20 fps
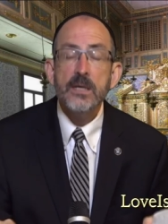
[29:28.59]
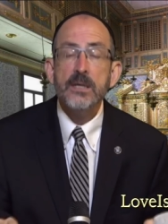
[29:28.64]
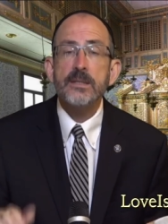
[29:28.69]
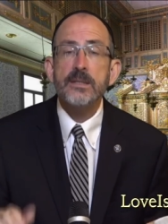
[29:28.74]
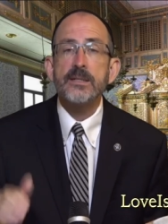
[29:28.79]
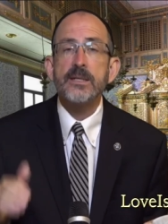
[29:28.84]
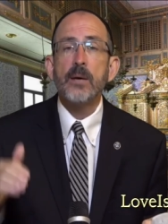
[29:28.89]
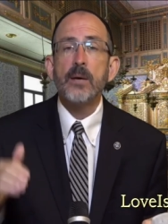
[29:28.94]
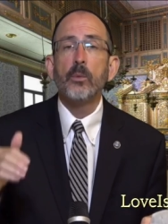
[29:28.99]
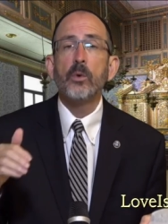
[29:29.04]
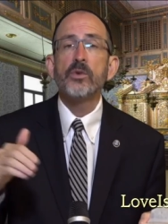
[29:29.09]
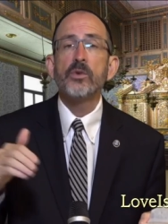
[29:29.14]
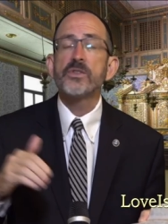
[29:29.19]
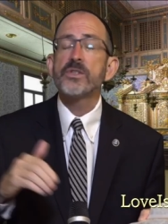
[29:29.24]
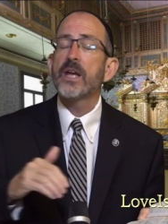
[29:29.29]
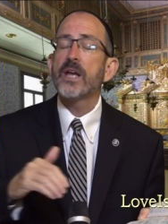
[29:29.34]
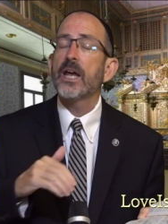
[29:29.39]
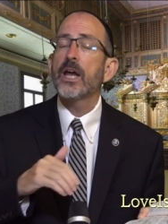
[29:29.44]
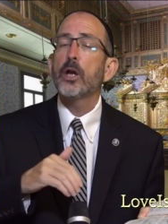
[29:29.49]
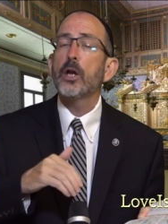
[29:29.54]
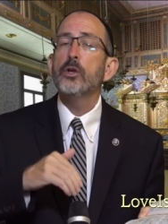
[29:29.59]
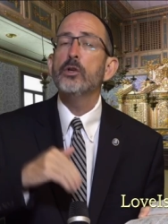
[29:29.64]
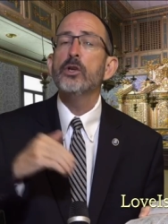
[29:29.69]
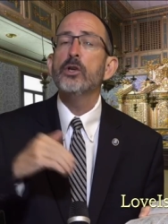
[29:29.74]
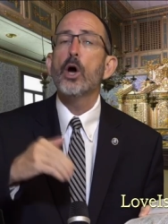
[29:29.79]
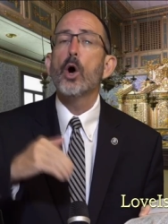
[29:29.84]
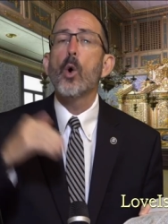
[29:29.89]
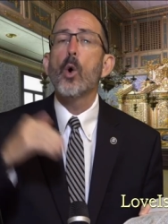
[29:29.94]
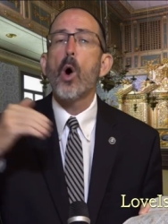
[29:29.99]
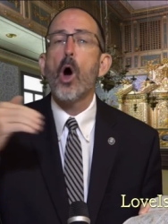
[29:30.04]
Some will say,
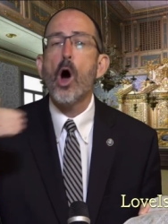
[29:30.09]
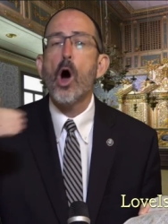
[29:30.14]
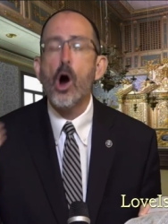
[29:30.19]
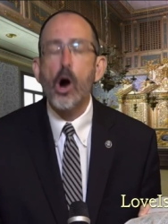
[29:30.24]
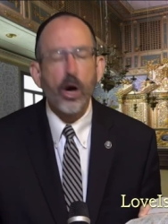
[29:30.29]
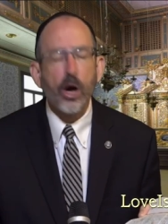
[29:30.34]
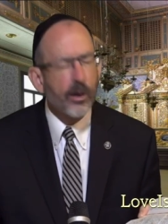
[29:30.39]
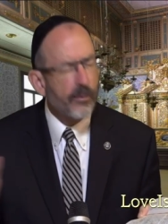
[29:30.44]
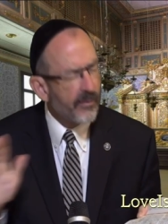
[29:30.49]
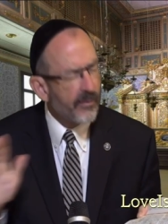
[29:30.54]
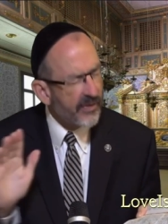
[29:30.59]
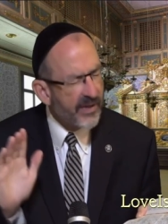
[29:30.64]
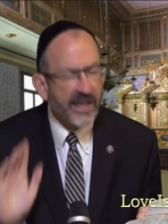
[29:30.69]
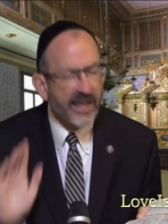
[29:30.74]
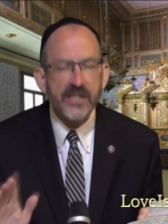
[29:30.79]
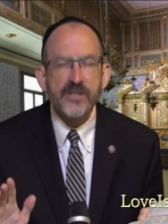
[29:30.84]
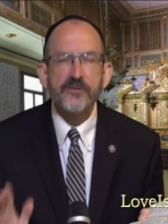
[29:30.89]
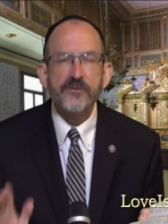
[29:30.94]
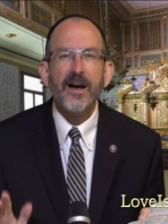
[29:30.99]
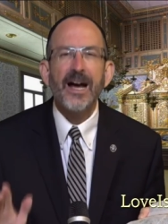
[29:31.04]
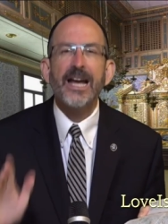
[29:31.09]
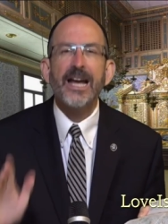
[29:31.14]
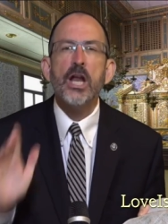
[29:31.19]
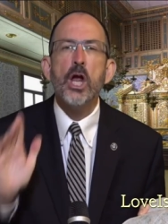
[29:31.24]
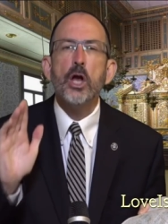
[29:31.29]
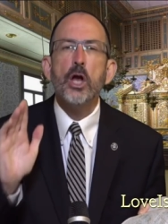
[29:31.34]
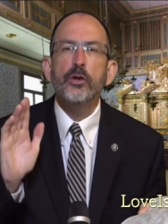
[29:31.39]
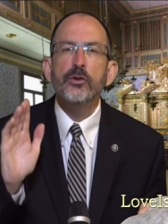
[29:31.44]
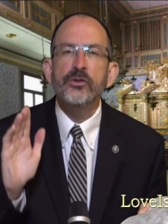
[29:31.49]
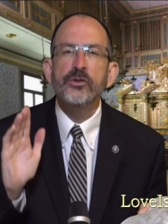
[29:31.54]
no harm, that's fine.
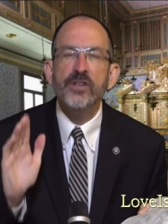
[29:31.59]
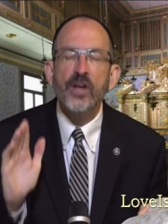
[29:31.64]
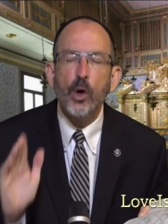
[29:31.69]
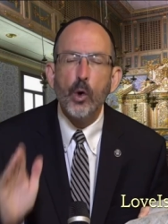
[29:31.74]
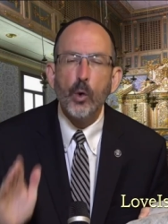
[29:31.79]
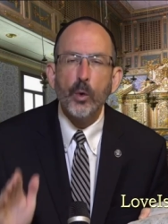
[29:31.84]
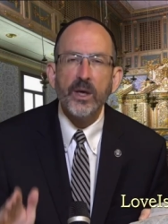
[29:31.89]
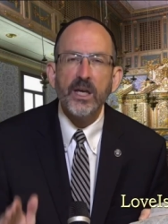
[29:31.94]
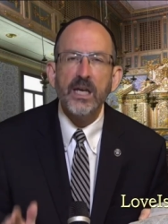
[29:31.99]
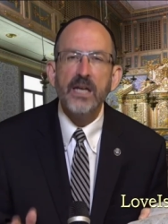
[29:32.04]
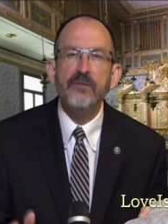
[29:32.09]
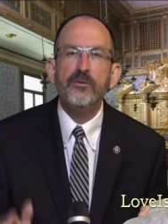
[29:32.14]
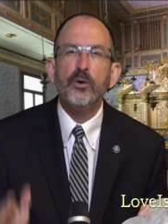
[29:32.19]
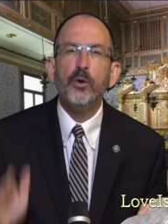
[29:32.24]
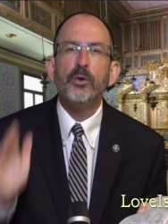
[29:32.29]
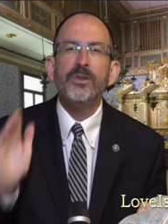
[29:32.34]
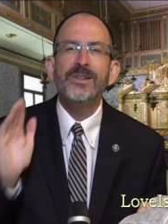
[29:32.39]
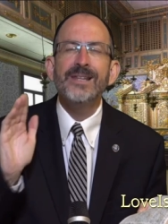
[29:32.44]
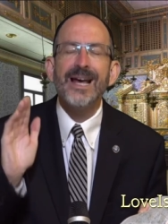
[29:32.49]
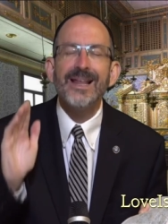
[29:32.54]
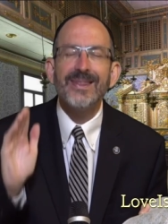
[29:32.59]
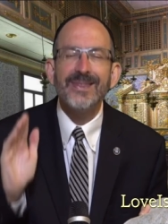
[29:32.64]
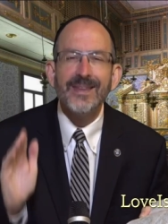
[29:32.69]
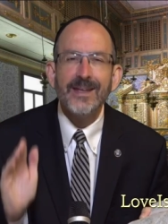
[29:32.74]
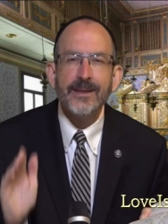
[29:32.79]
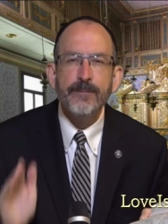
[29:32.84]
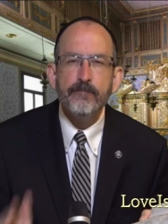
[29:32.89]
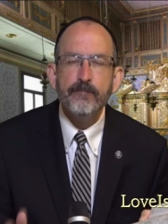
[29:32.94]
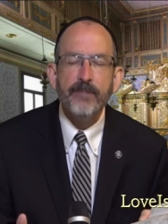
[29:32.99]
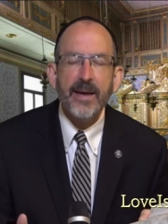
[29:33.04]
No evil,
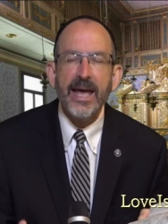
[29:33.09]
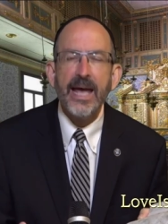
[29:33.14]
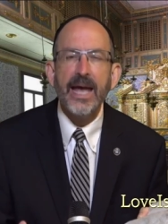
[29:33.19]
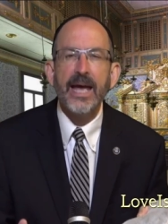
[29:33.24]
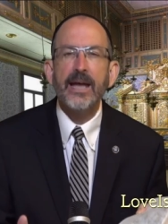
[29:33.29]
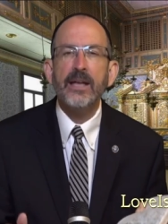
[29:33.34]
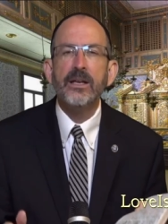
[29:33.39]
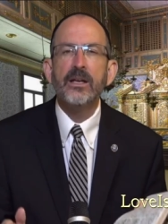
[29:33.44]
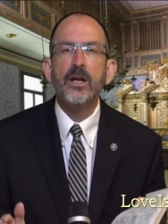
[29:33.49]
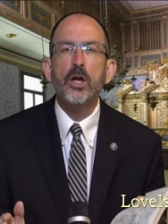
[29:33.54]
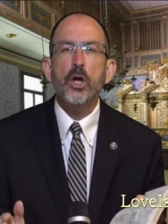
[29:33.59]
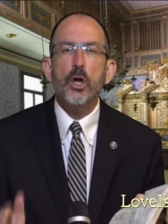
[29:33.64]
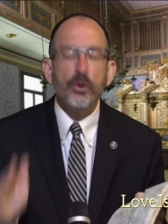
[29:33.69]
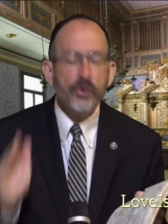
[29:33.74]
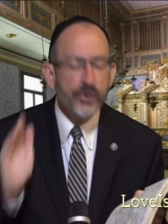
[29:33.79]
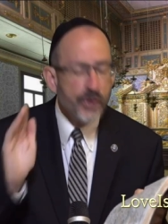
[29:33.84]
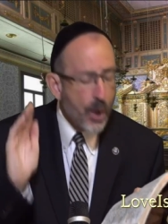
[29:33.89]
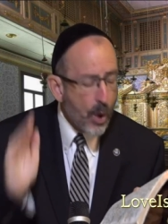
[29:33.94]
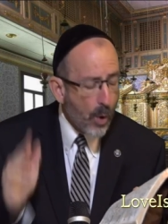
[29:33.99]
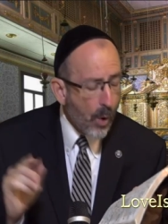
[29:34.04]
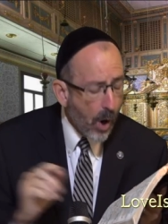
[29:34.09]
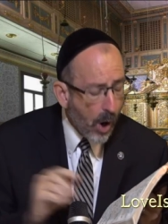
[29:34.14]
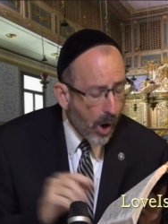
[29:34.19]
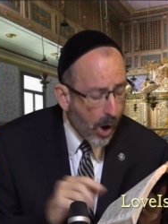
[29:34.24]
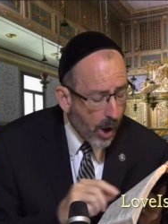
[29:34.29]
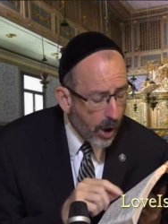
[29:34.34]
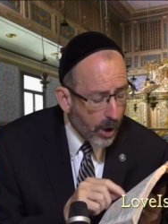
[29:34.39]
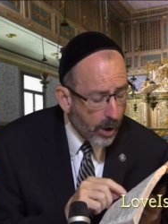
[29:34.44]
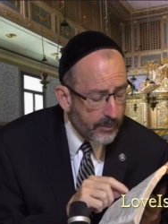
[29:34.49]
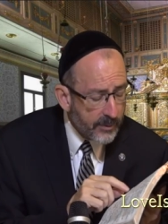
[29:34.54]
nothing bad. No
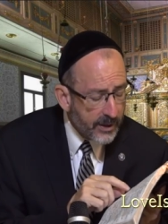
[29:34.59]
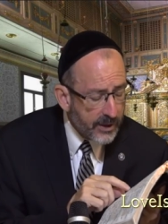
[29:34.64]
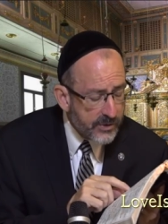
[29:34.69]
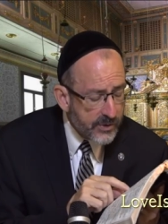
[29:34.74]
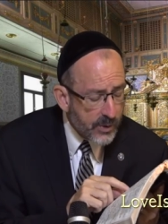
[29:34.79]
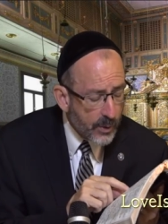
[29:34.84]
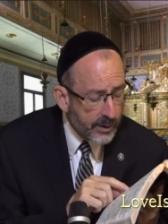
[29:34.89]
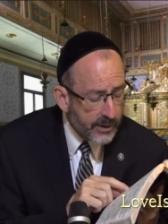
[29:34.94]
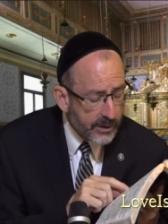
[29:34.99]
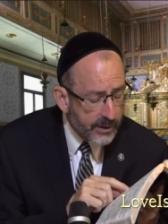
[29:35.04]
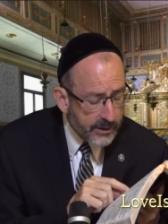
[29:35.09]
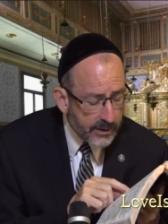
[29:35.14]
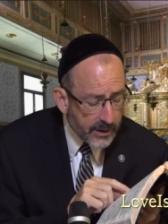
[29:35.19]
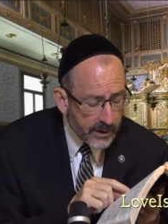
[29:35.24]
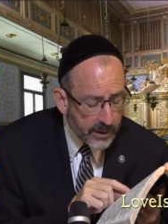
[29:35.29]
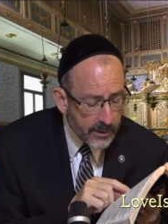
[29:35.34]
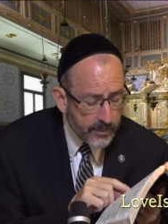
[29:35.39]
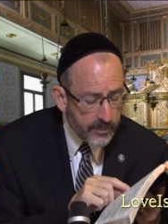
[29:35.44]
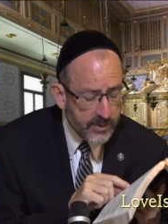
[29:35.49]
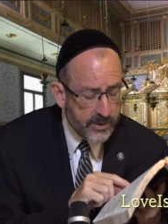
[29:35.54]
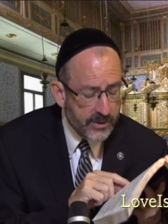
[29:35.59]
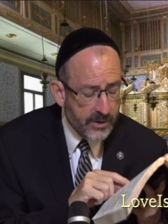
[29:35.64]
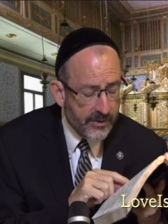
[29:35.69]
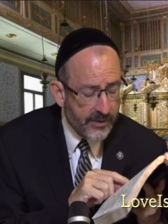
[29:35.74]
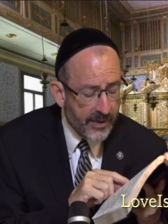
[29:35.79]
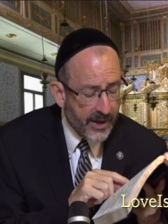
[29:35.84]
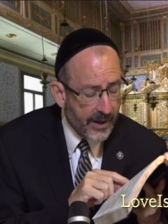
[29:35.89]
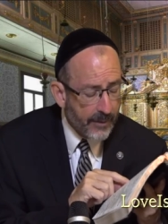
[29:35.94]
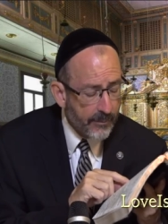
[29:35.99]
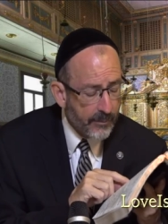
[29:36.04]
harm is going to come to
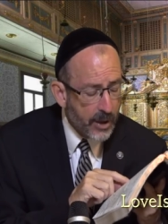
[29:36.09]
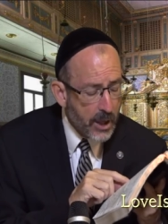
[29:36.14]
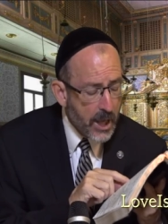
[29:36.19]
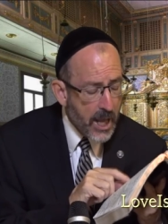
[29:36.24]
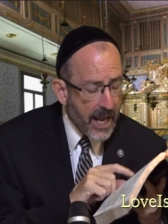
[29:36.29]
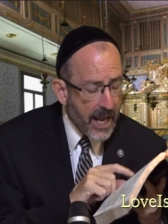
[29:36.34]
them,